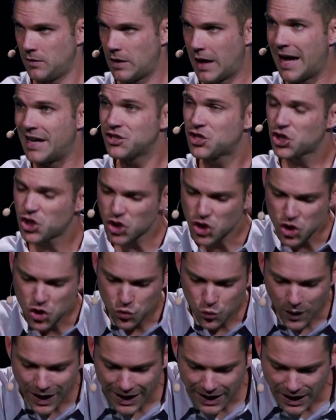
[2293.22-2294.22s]
and
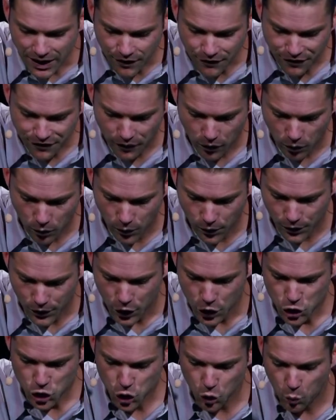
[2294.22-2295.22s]
straining forward
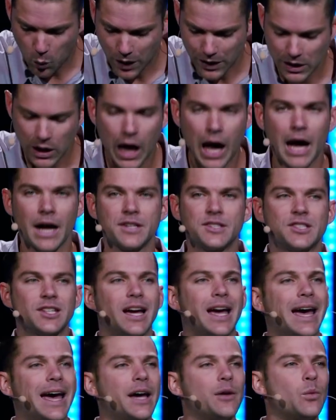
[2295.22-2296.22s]
to what lies
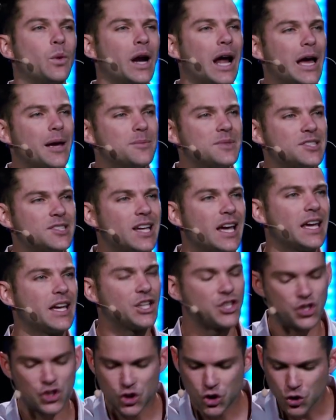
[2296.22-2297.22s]
ahead. What I am saying
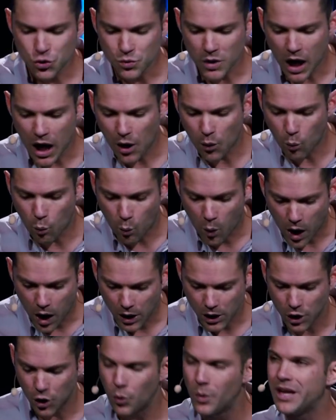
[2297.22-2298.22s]
is do not
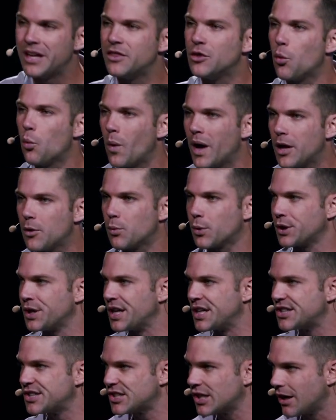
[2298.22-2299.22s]
wallow in the
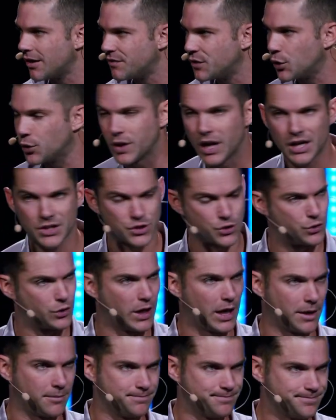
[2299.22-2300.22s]
waywardness of your
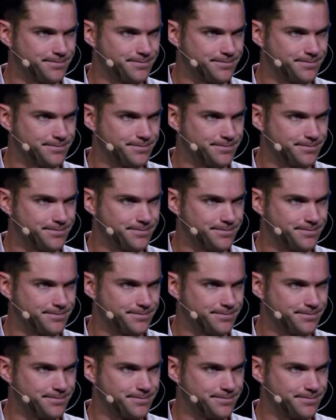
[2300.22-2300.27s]
yesterday.